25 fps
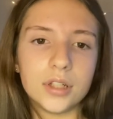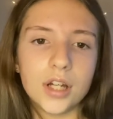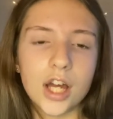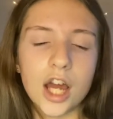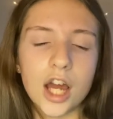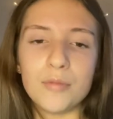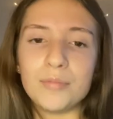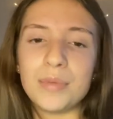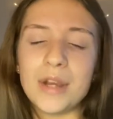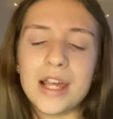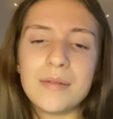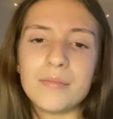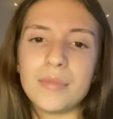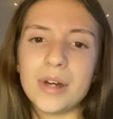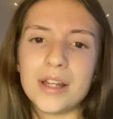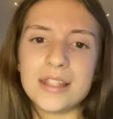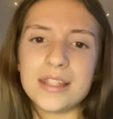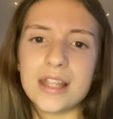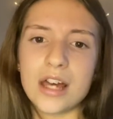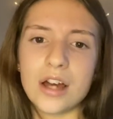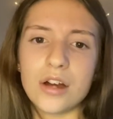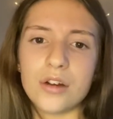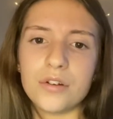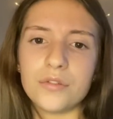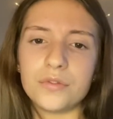I blame
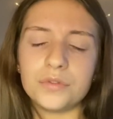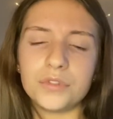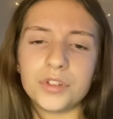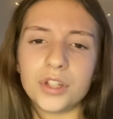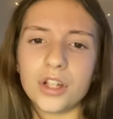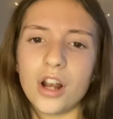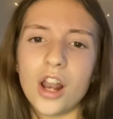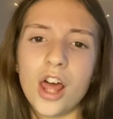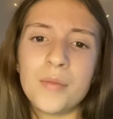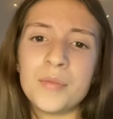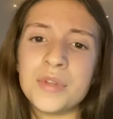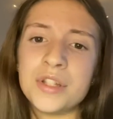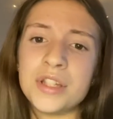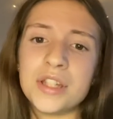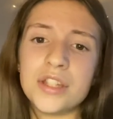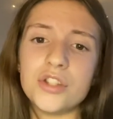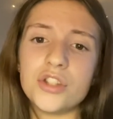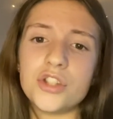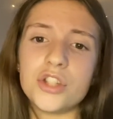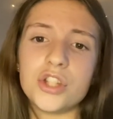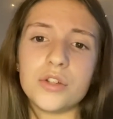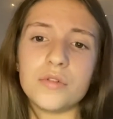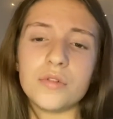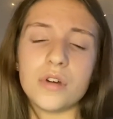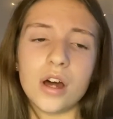myself. The climate didn't
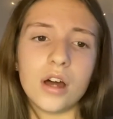suit